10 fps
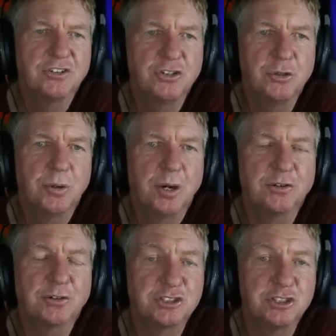two
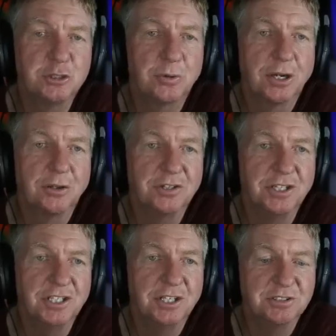other super El
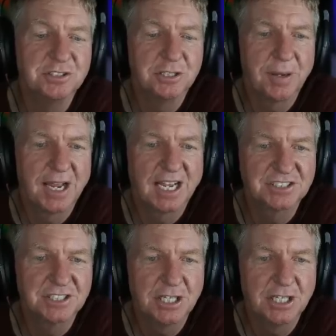Ninos in the past.